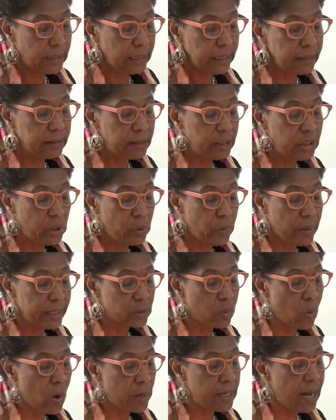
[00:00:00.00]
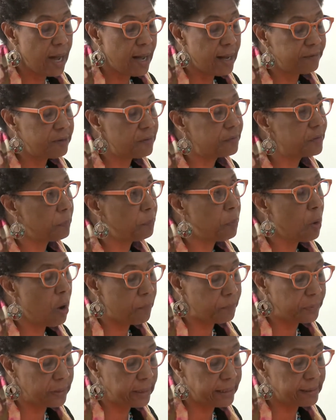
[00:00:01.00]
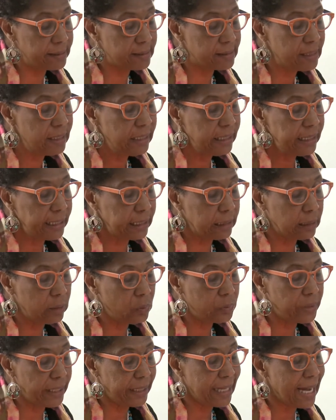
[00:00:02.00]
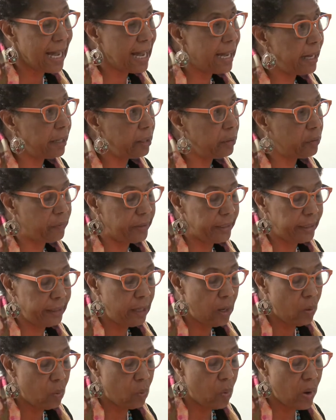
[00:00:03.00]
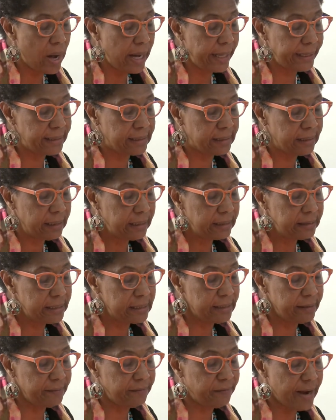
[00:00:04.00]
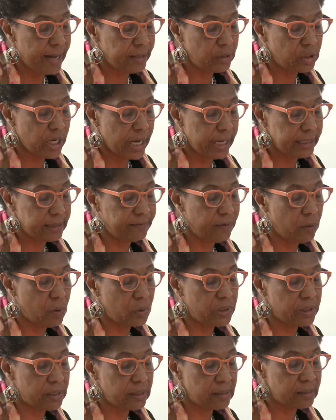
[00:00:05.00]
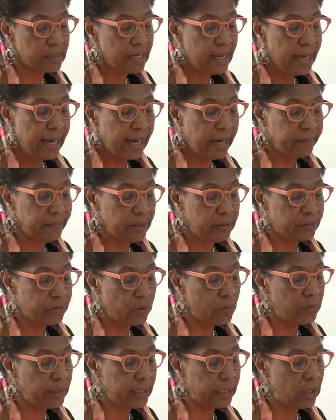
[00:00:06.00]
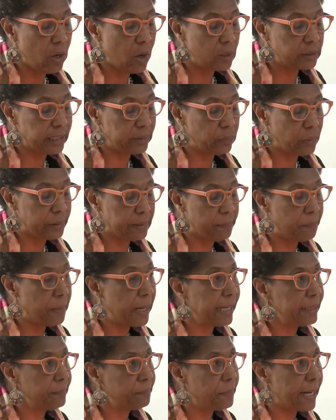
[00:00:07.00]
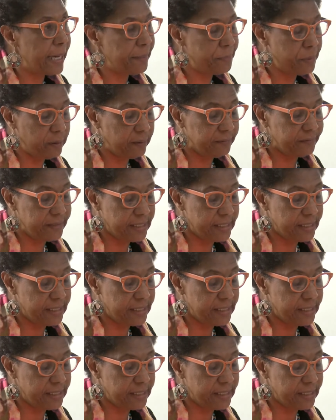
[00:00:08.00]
In the US, one half of the populace, including angry, white, disenfranchised voters, having thrown their lot in with the Pied Piper of